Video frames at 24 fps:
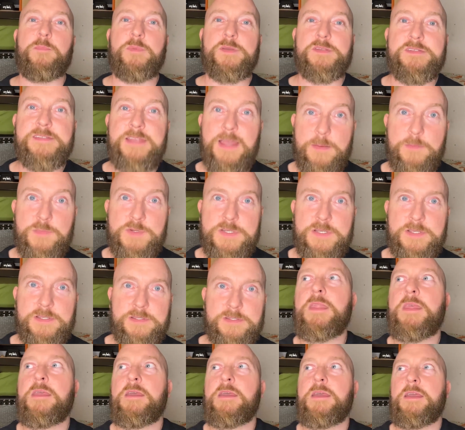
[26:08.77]

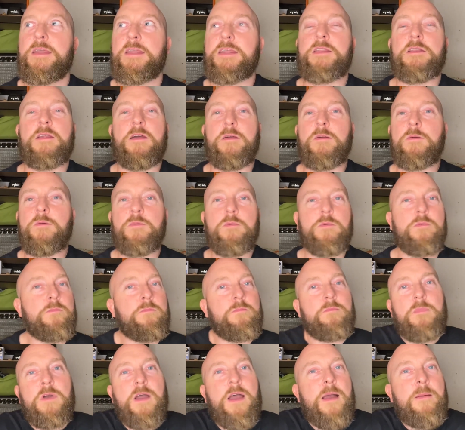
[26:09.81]
perceptions. You know,
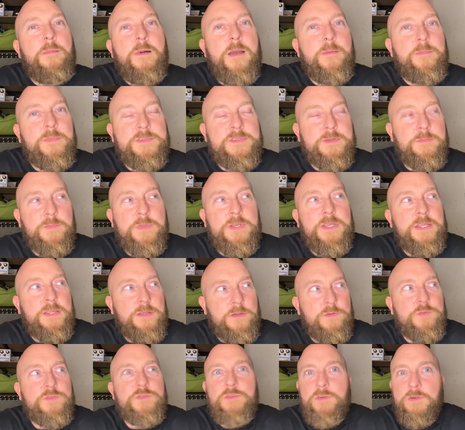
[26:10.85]
I might be somebody
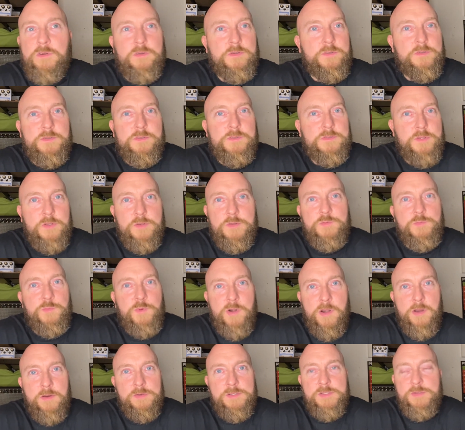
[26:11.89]
who struggles, who's
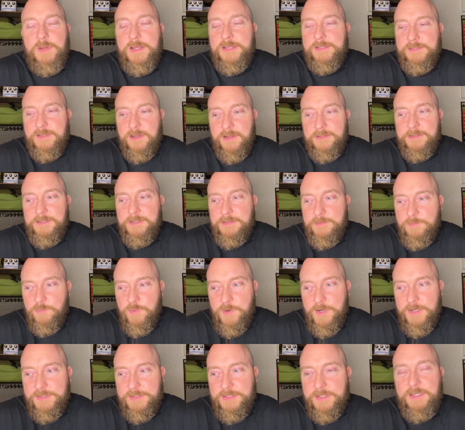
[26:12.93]
prone to anxiety and
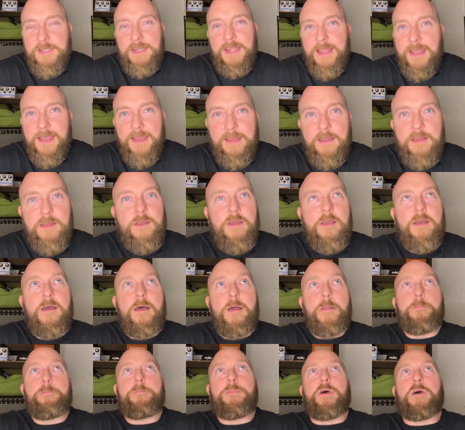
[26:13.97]
depression, yeah,
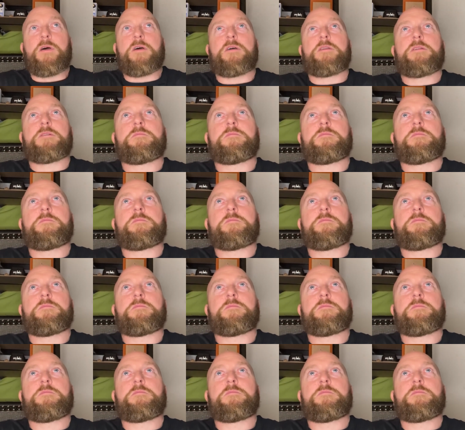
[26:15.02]
but